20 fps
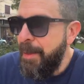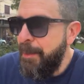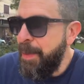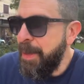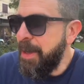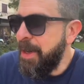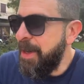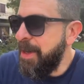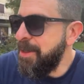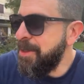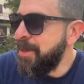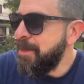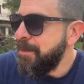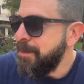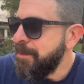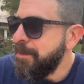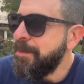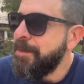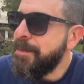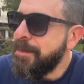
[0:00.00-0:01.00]
Because
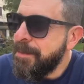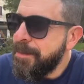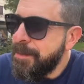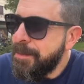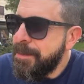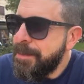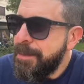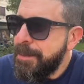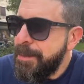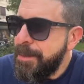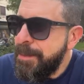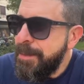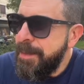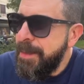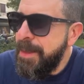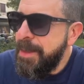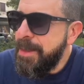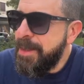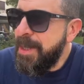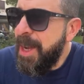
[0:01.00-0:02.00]

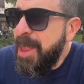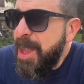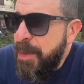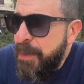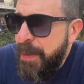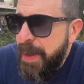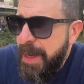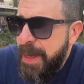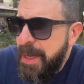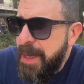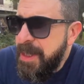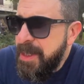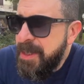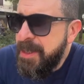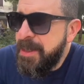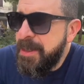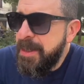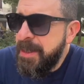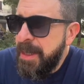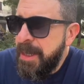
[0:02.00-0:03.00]
Sullivan, in
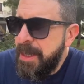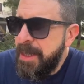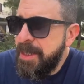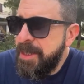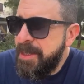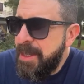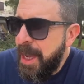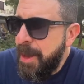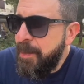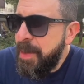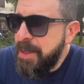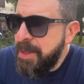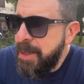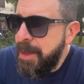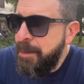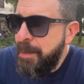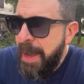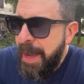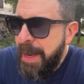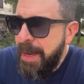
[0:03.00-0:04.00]
his, in his statements
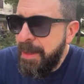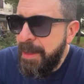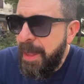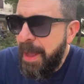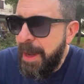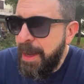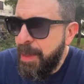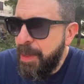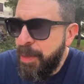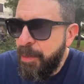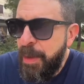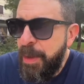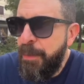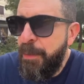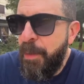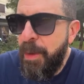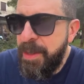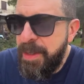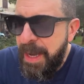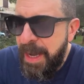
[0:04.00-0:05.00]
he made like three,
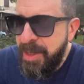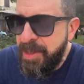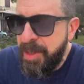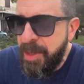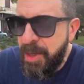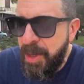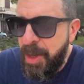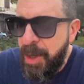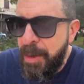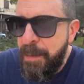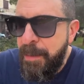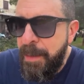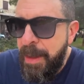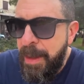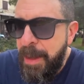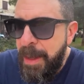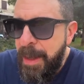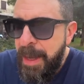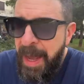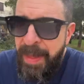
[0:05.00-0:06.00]
four days ago,
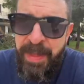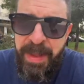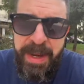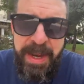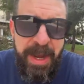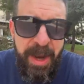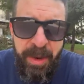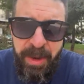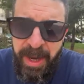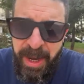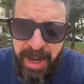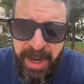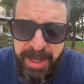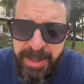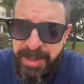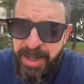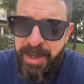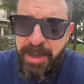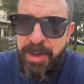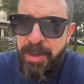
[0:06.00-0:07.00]
and the
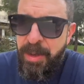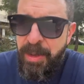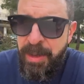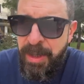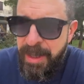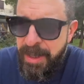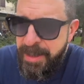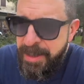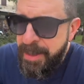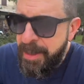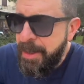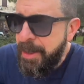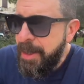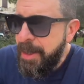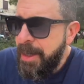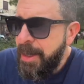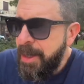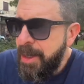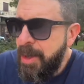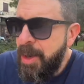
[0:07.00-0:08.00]
neocons and Nuland,
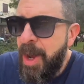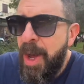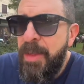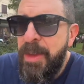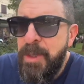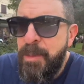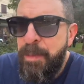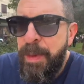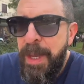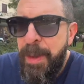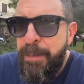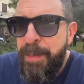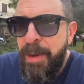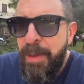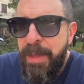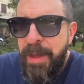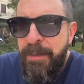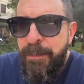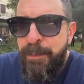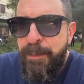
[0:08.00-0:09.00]
you know, all these
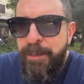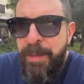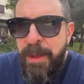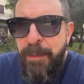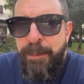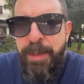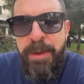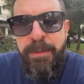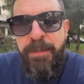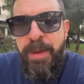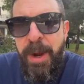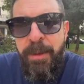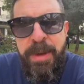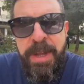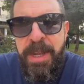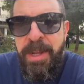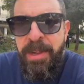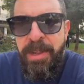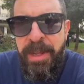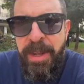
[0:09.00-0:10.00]
people, they, have they've been
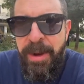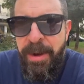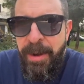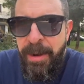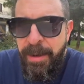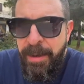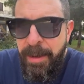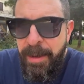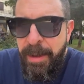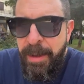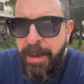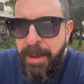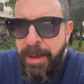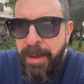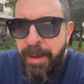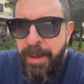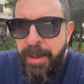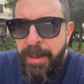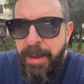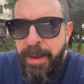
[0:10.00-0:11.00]
very clear
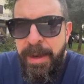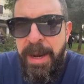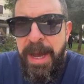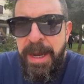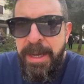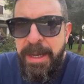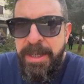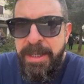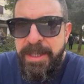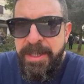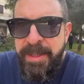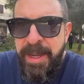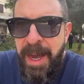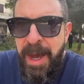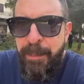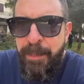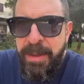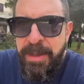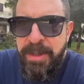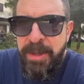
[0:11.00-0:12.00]
they're not going to
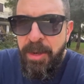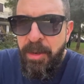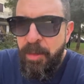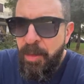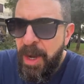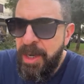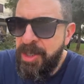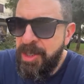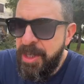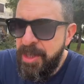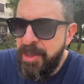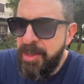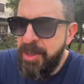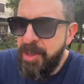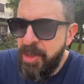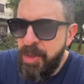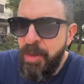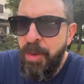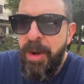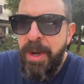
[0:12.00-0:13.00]
stop until Russia is
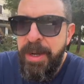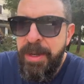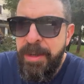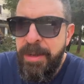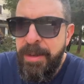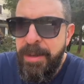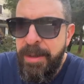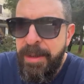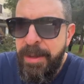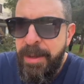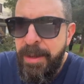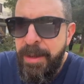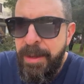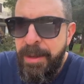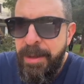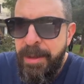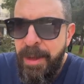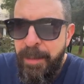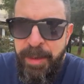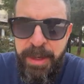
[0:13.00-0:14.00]
destroyed.
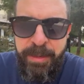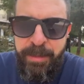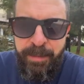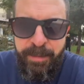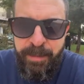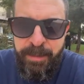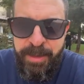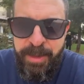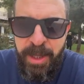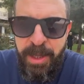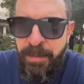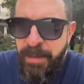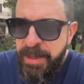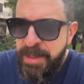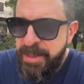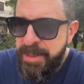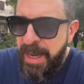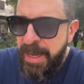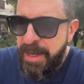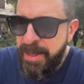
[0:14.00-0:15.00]
I mean, Sullivan
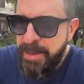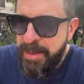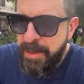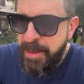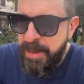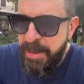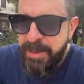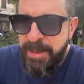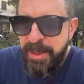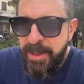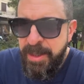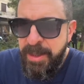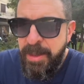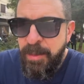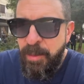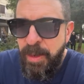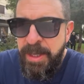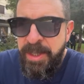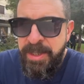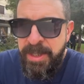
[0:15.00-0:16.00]
said it. This is
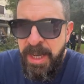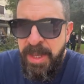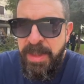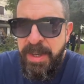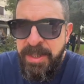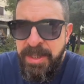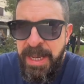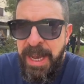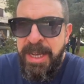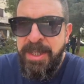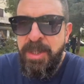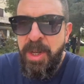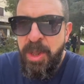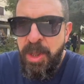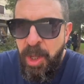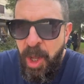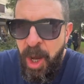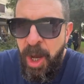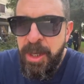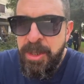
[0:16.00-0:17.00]
we see this as a
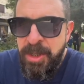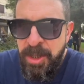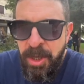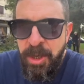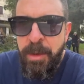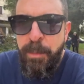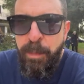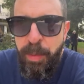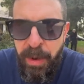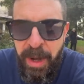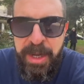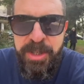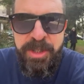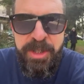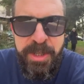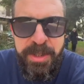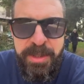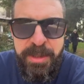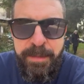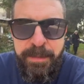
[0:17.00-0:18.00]
long-term
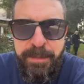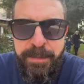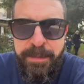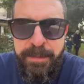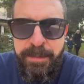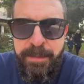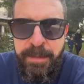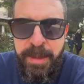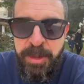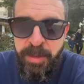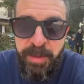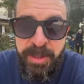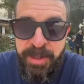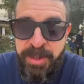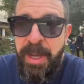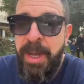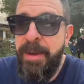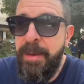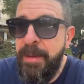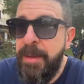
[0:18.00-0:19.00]
project. That's what he
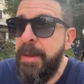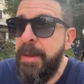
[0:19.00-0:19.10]
said.